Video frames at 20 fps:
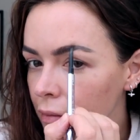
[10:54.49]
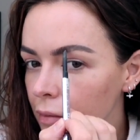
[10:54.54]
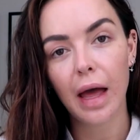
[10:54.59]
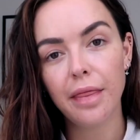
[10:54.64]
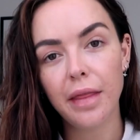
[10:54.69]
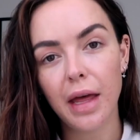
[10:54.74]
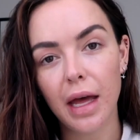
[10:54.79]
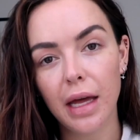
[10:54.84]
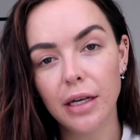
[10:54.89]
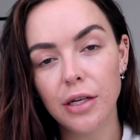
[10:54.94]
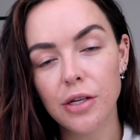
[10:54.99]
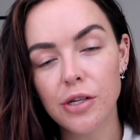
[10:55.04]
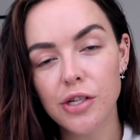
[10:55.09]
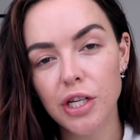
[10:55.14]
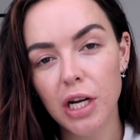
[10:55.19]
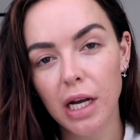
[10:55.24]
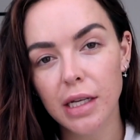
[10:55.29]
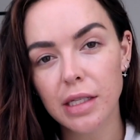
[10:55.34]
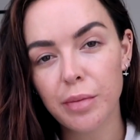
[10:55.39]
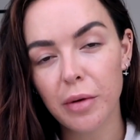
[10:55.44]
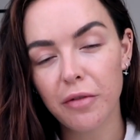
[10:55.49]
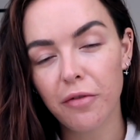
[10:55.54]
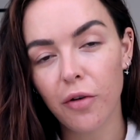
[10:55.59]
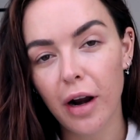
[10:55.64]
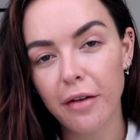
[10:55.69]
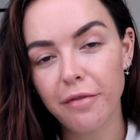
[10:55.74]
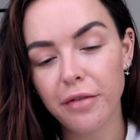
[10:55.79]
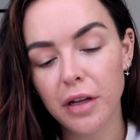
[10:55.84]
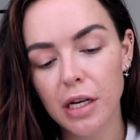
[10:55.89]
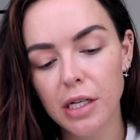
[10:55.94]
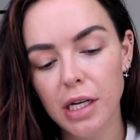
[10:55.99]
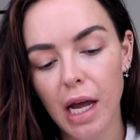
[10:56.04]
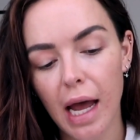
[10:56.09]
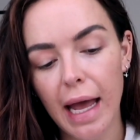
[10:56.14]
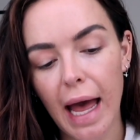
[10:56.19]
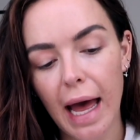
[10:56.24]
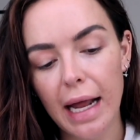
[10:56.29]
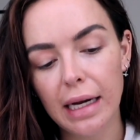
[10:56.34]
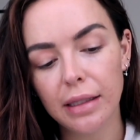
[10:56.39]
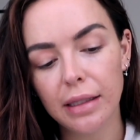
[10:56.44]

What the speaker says: And then just before I finish, I add a